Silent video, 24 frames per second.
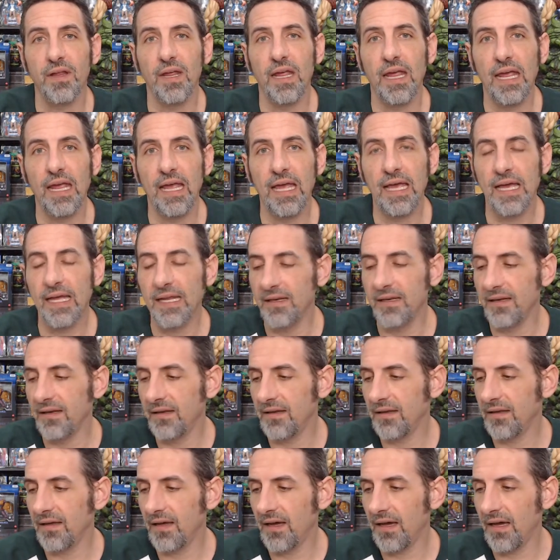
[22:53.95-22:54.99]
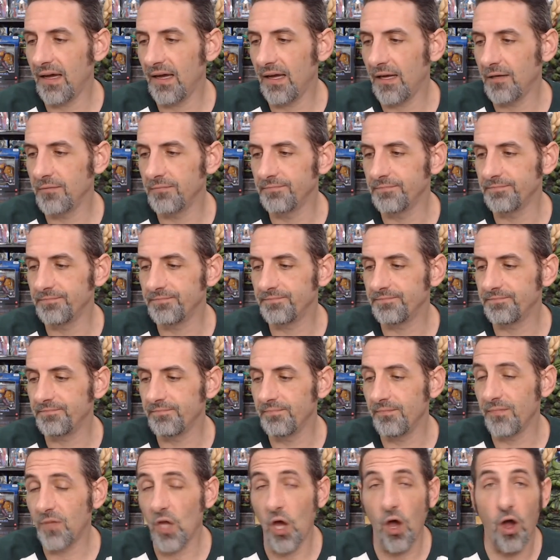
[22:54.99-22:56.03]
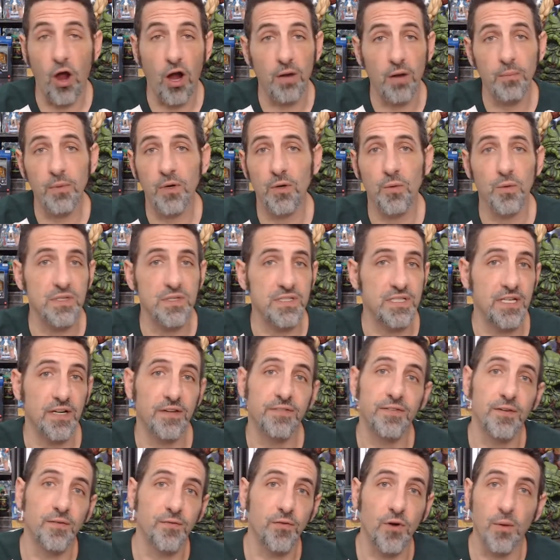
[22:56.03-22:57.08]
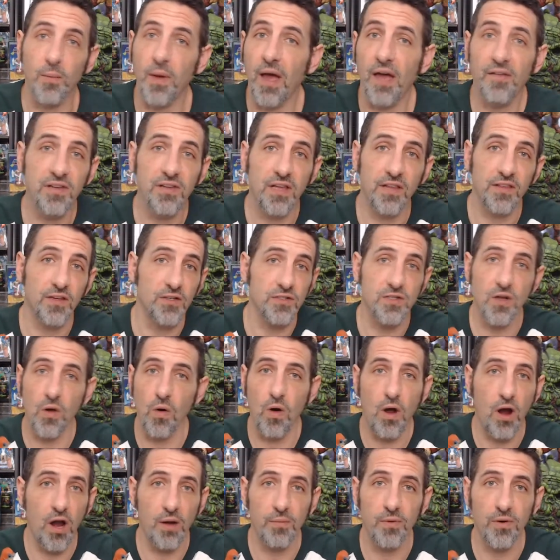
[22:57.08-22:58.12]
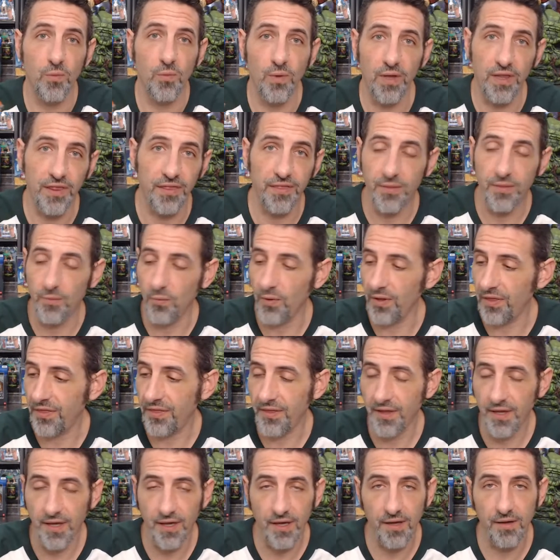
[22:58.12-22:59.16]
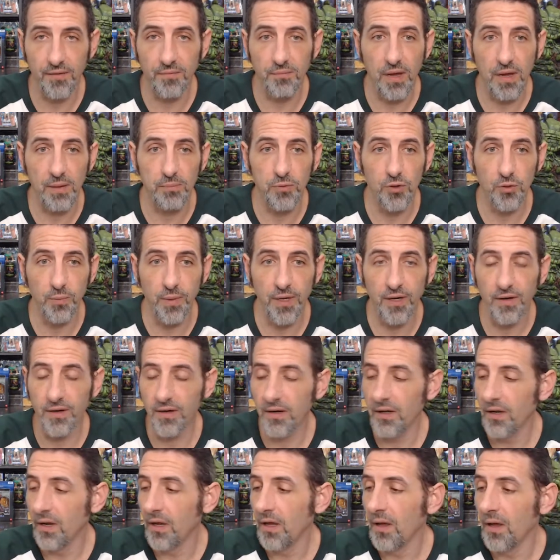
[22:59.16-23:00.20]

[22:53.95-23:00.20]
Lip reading: And the armor was different for him. There's no armor with my Bluebeard,